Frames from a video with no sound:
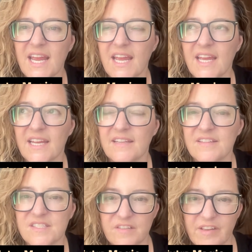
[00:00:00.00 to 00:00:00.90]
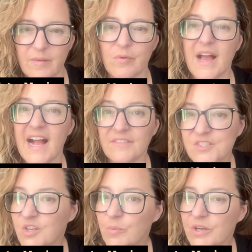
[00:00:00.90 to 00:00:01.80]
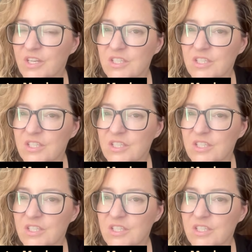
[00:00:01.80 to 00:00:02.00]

And this is available after you book your